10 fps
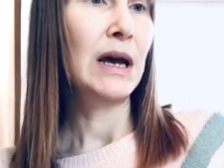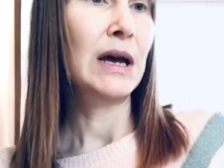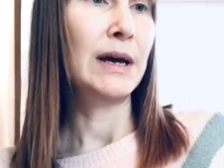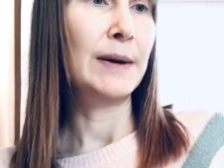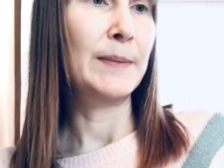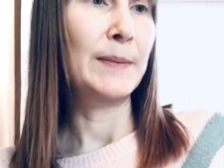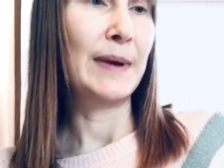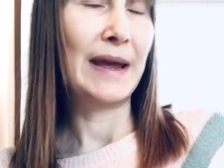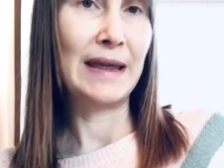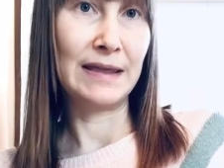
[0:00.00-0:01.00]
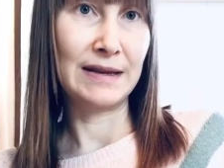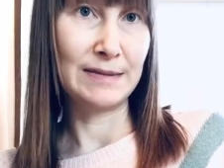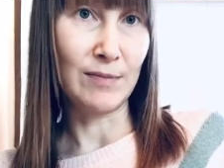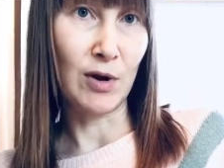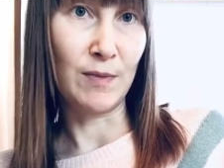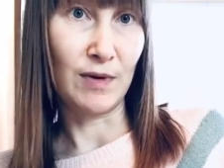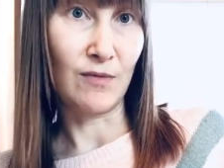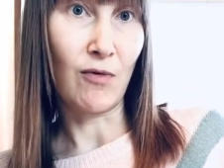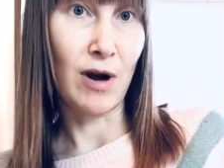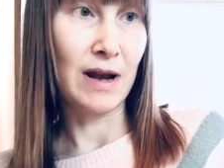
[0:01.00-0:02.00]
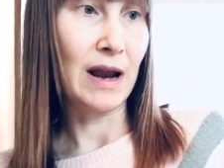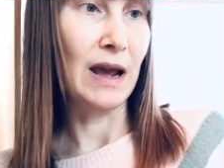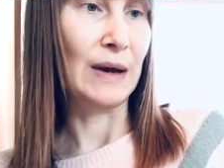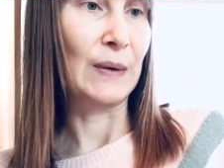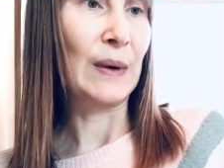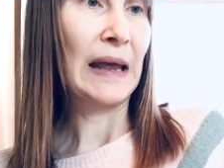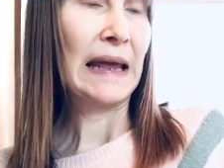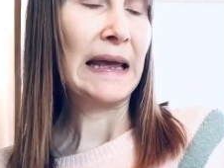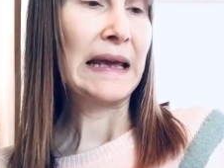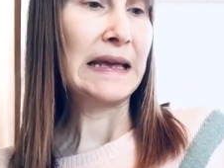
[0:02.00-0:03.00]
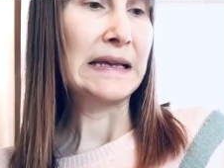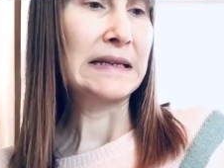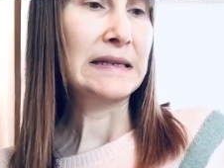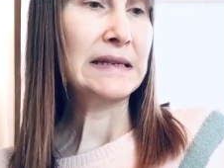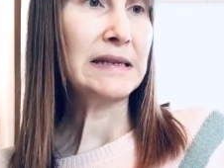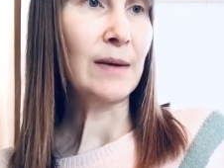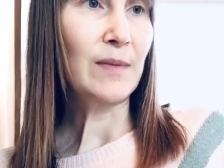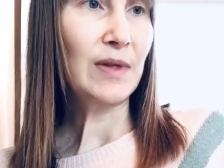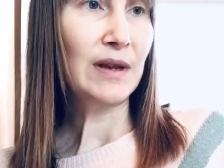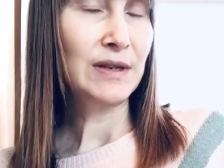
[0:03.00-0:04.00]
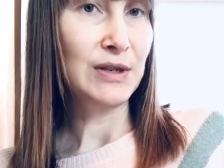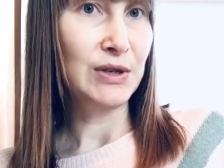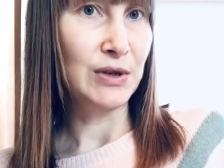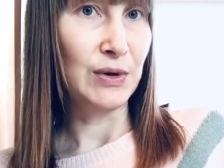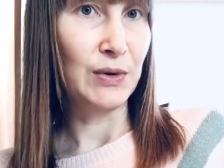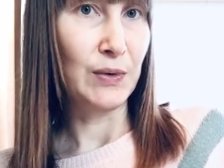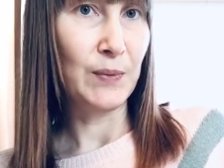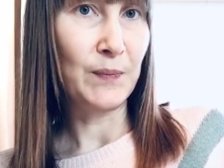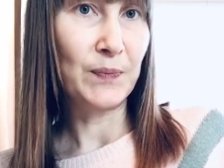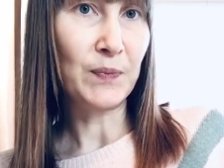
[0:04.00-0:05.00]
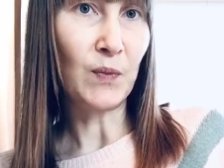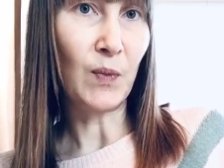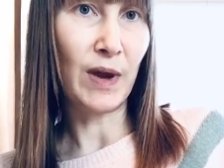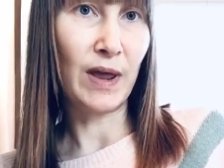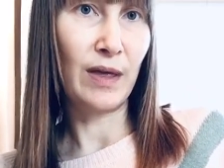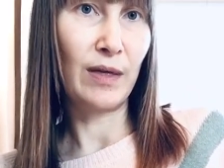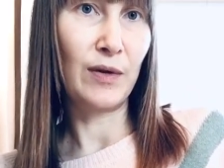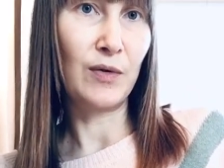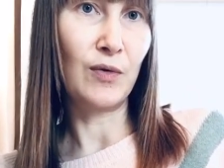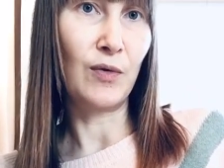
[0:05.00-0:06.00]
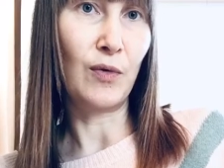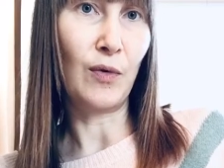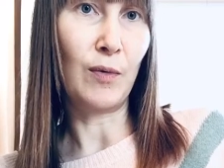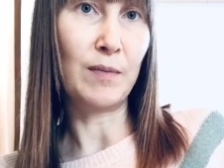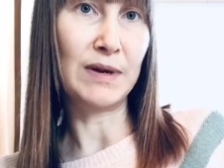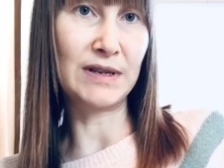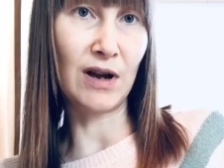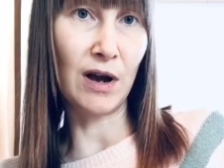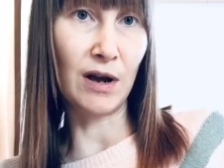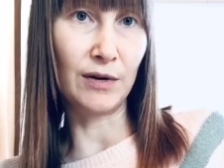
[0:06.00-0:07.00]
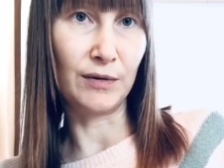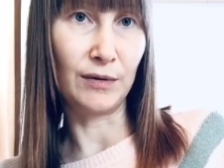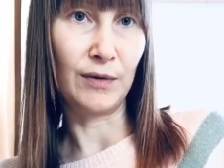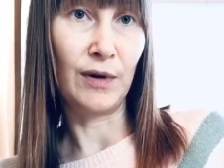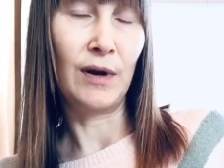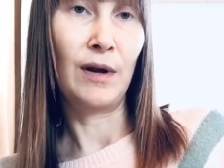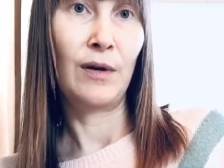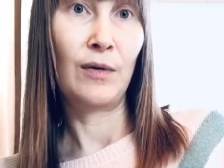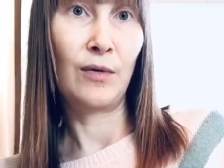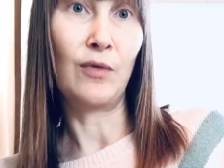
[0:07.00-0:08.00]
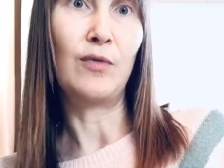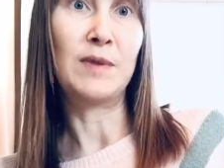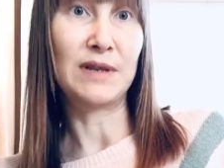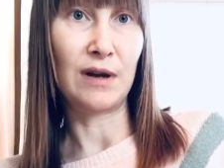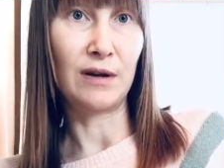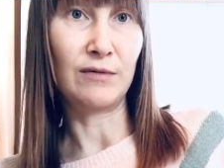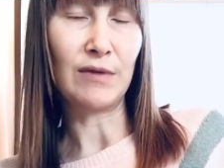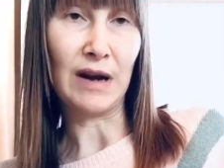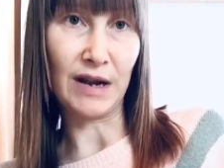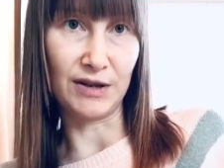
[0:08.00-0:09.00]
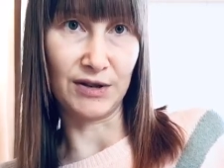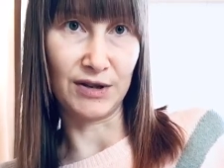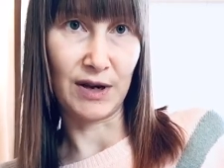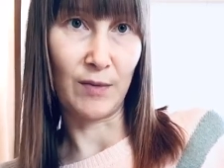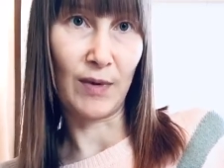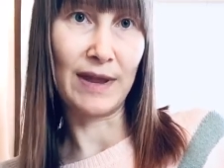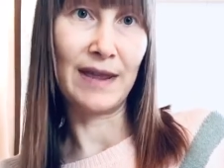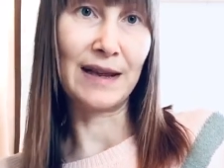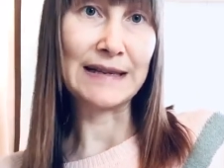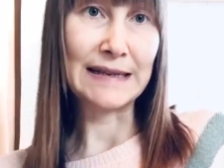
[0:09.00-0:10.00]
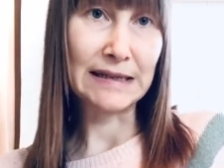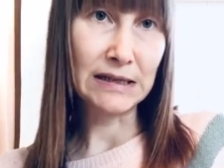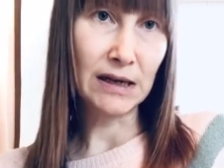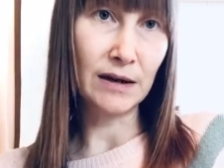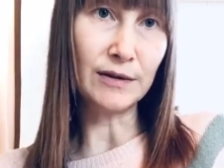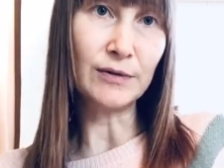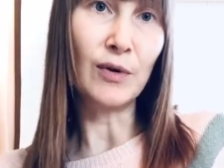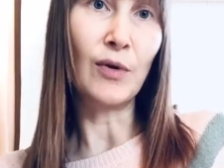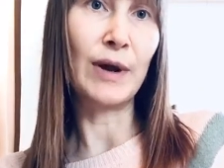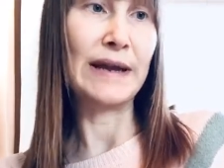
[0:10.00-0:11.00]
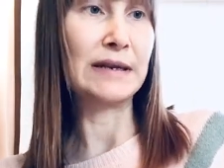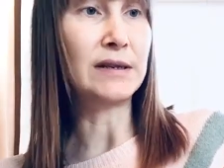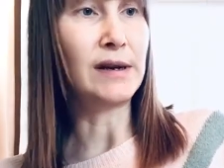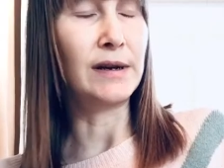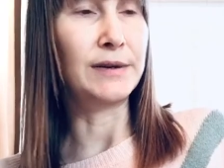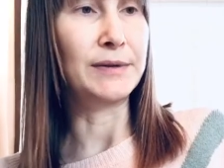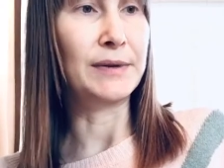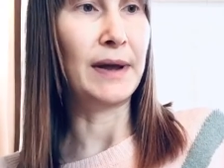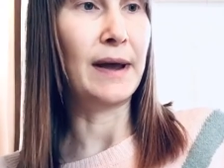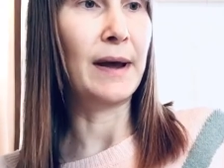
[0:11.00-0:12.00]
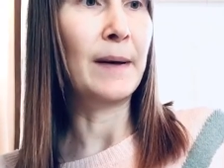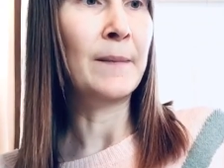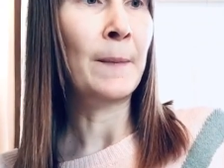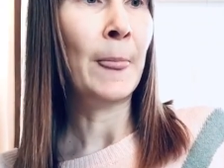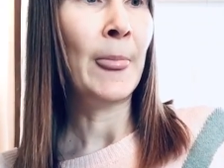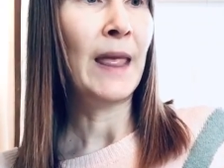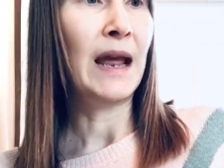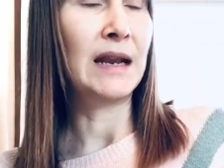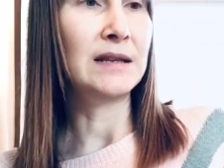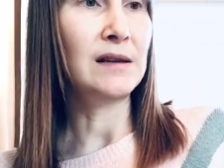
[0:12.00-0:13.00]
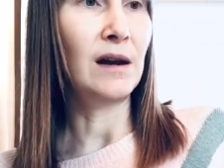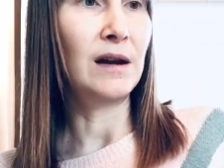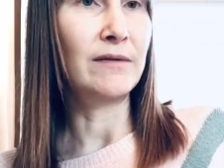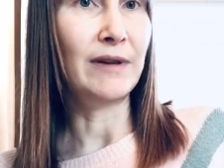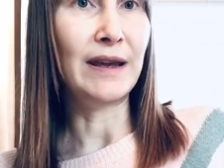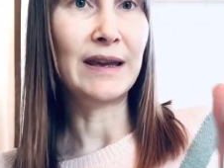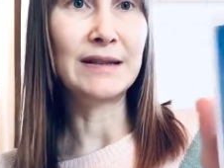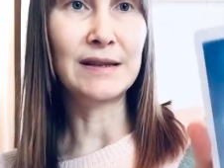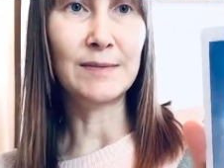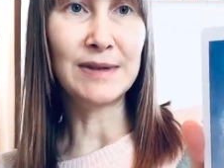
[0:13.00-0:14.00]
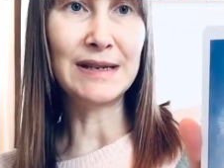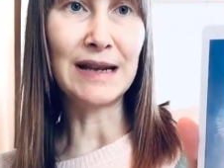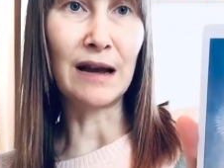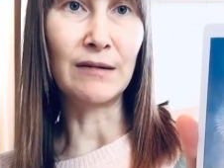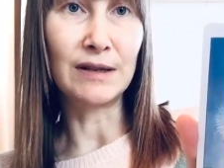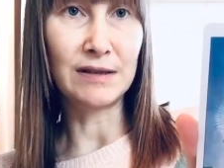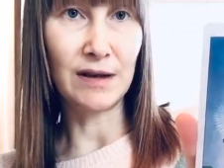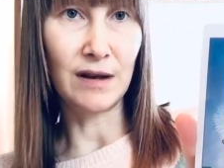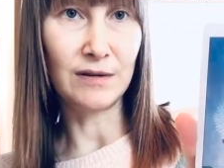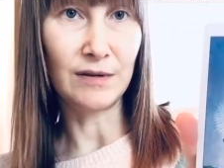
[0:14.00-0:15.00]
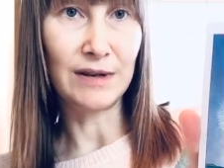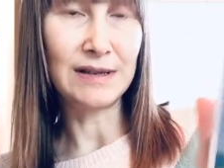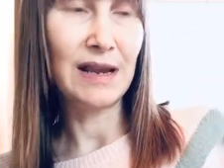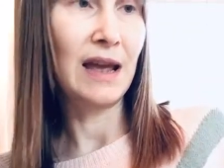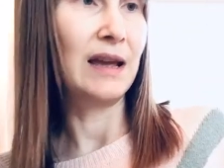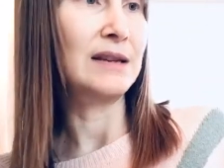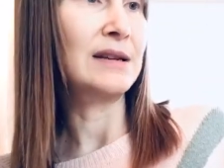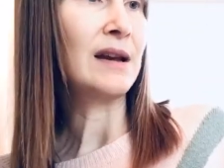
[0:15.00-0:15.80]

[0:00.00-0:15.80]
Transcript: um, in this moment right now, is something to do with your maternal core maternal relationship, whether that's external or internal, yeah. And it's kind of like it's upside down, it's turned on its head,